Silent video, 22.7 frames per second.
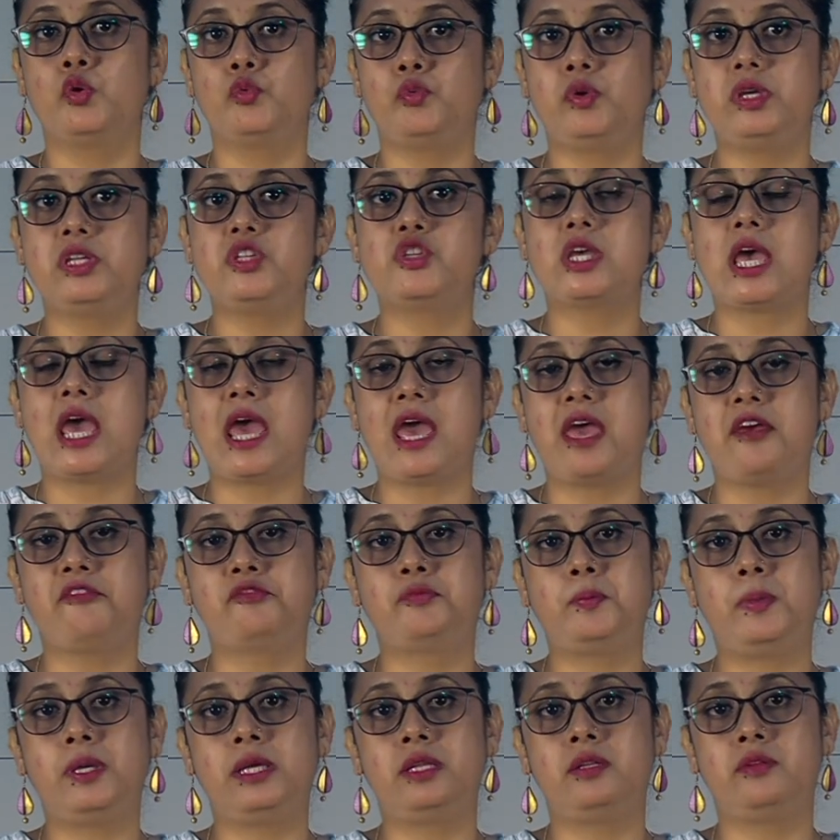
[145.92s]
which have
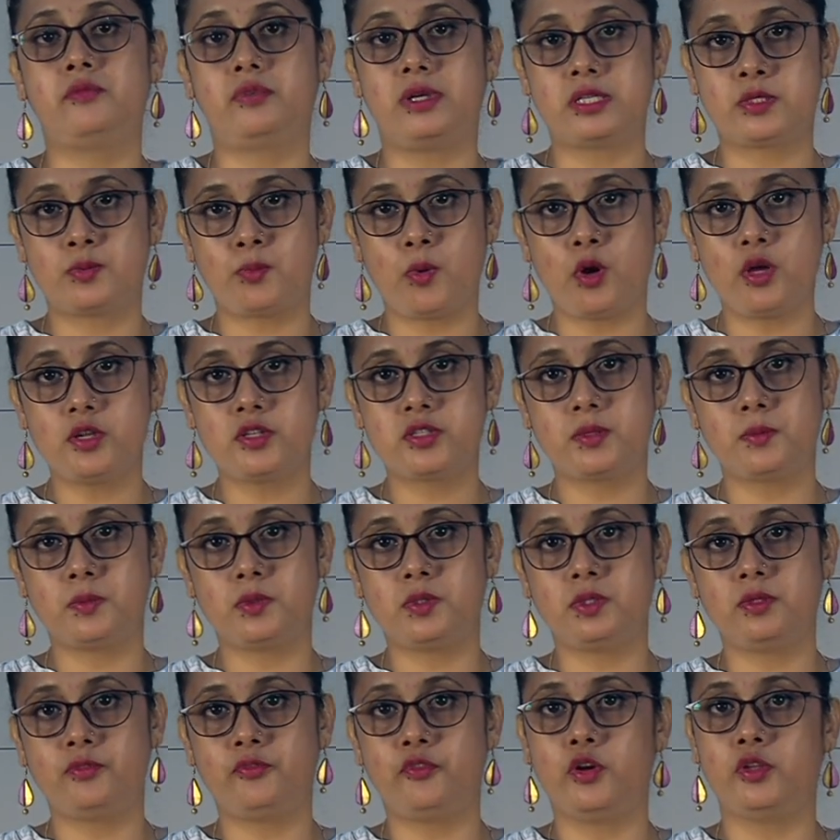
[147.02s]
been
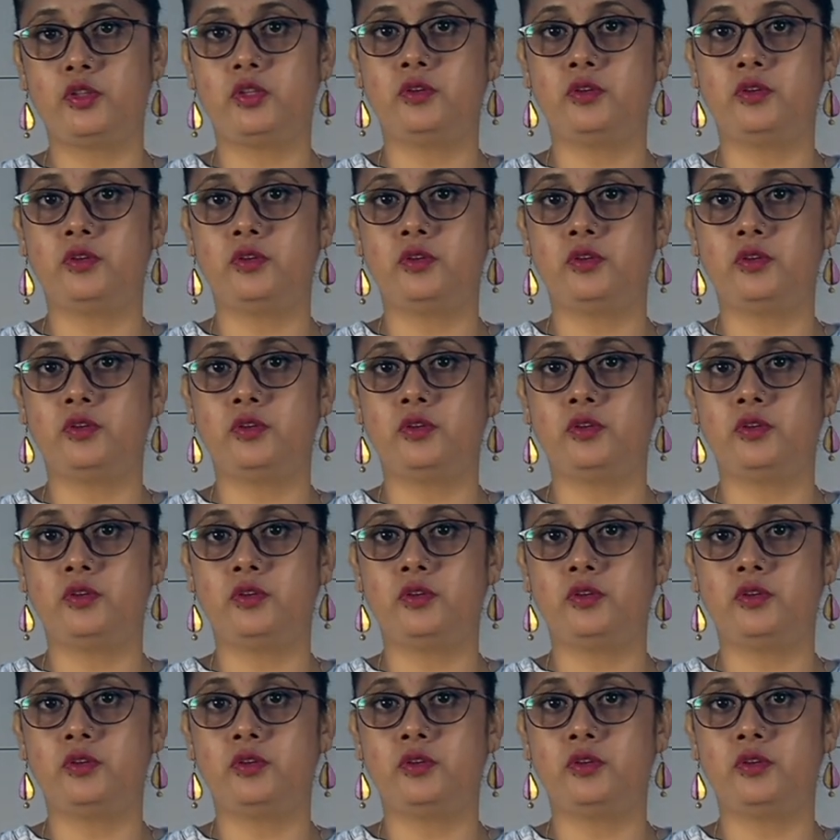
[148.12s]
responsible for